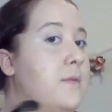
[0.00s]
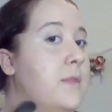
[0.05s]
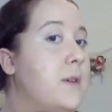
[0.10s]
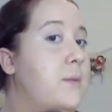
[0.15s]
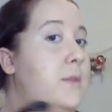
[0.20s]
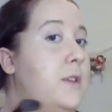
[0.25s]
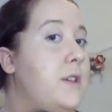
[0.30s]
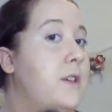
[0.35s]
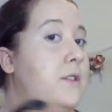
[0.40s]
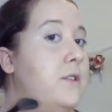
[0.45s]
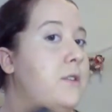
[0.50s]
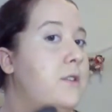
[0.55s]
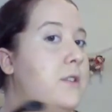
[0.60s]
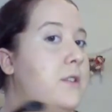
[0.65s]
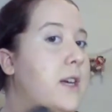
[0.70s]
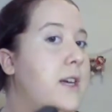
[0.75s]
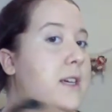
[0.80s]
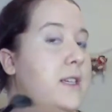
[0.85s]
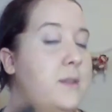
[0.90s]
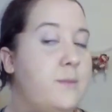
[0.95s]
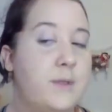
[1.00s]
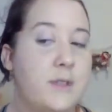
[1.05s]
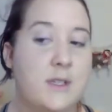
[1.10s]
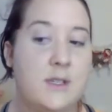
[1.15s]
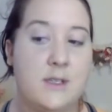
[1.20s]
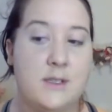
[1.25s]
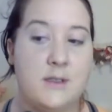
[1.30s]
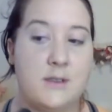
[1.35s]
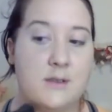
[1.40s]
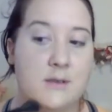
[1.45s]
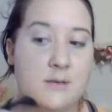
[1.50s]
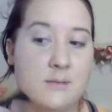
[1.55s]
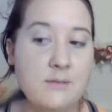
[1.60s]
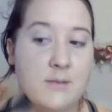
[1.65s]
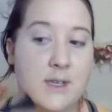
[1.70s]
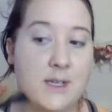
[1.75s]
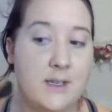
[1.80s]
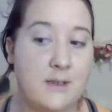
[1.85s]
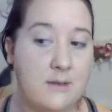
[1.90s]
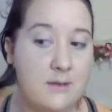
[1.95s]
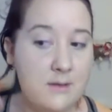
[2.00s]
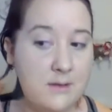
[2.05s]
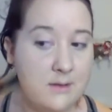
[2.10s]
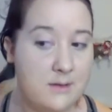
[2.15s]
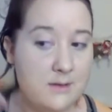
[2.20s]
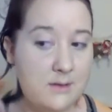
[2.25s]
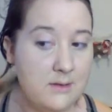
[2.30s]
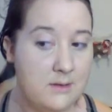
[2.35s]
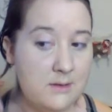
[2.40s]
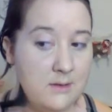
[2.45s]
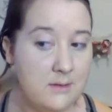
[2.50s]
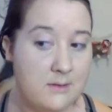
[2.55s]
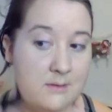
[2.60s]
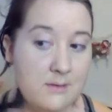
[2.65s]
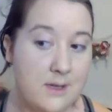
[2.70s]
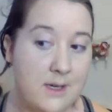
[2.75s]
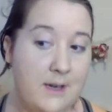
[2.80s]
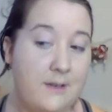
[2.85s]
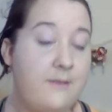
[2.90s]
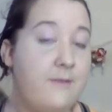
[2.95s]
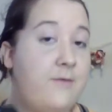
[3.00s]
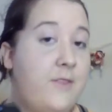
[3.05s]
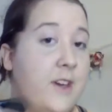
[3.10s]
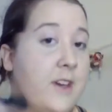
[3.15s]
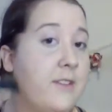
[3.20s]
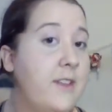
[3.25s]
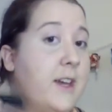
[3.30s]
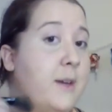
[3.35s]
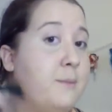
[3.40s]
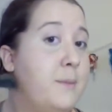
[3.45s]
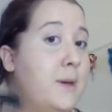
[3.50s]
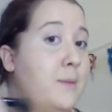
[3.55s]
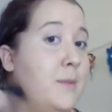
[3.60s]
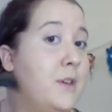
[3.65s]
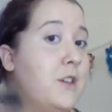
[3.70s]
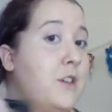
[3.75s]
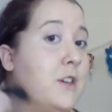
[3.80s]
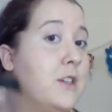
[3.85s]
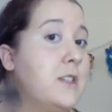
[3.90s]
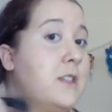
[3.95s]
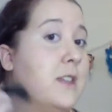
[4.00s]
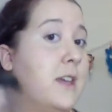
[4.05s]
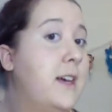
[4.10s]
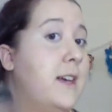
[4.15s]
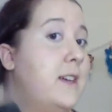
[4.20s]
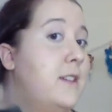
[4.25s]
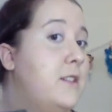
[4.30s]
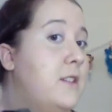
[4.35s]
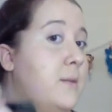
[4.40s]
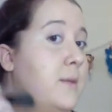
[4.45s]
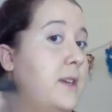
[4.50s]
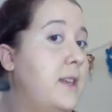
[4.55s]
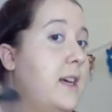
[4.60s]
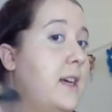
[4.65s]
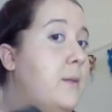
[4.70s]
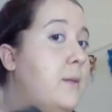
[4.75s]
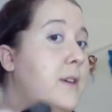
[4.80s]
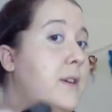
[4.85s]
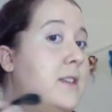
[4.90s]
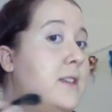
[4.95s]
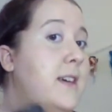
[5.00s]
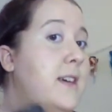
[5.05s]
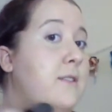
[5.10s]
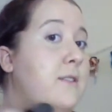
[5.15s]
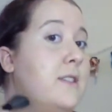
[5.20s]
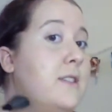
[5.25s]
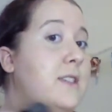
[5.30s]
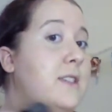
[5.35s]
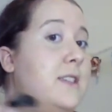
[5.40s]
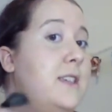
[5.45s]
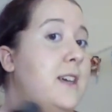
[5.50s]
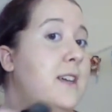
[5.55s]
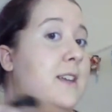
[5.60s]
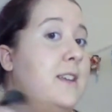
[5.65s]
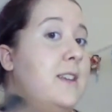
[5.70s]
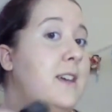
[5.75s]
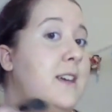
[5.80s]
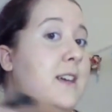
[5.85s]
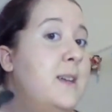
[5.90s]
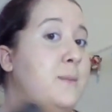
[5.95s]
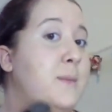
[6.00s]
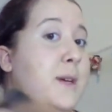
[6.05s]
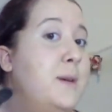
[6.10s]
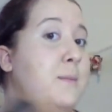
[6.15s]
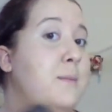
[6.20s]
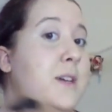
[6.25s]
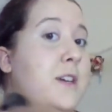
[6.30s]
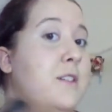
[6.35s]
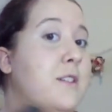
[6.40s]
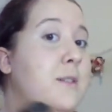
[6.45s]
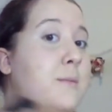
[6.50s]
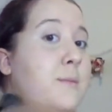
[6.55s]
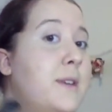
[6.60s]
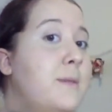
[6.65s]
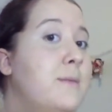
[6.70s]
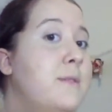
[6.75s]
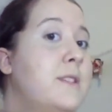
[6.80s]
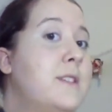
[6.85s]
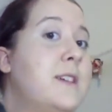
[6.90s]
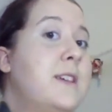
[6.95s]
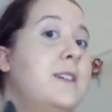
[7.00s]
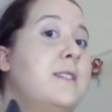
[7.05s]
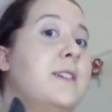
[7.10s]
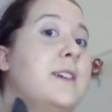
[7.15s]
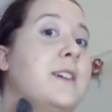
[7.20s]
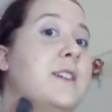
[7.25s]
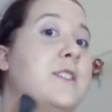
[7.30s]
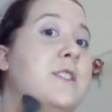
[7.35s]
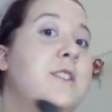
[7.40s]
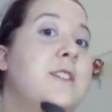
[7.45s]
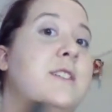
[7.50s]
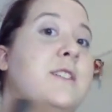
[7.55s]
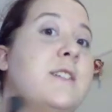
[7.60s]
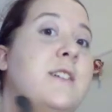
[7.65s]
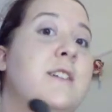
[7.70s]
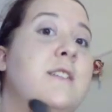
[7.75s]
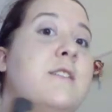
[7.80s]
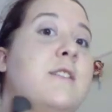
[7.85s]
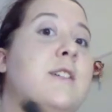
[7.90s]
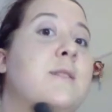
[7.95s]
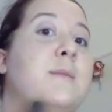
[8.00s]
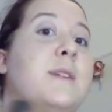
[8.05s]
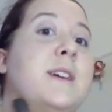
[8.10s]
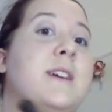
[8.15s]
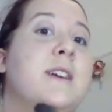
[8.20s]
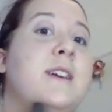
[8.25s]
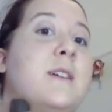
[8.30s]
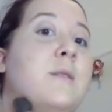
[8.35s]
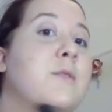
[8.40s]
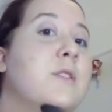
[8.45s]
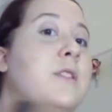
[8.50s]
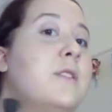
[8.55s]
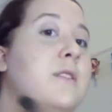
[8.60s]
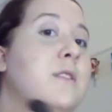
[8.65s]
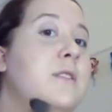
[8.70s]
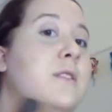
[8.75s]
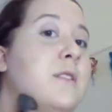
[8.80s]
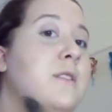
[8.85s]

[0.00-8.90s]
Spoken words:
I'm gonna use you guys because I feel like my mirror is lying to me now because I don't see anything in my mirror, but I'm seeing like a shit ton on my camera.